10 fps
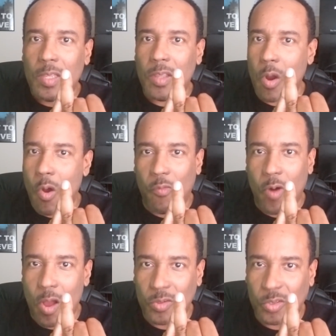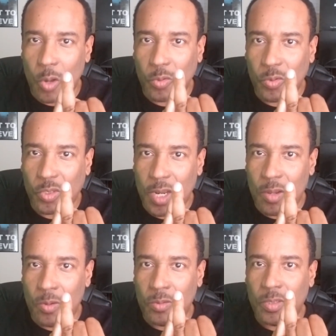their overall social
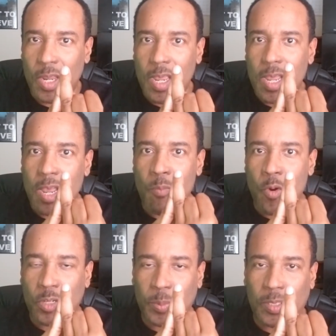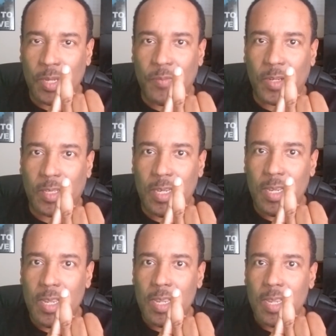skills, and more specifically,